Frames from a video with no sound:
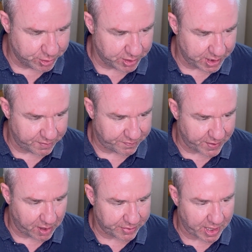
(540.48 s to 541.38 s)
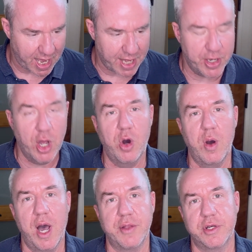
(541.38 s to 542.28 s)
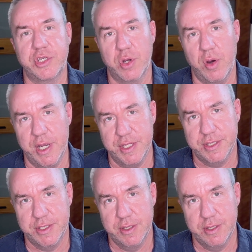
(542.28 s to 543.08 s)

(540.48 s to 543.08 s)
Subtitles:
and felt they had no other choice.